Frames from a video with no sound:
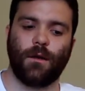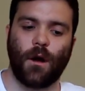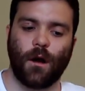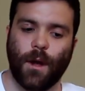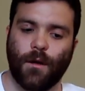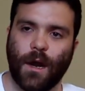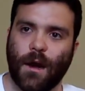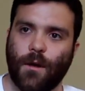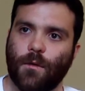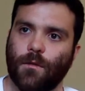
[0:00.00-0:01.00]
talk about
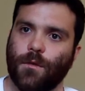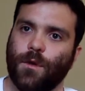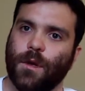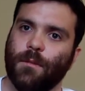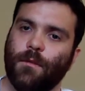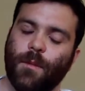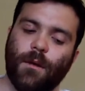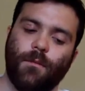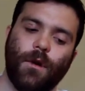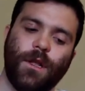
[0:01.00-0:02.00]
how you can
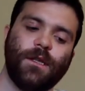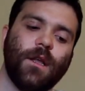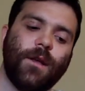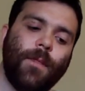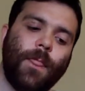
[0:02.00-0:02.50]
implement pretty easily.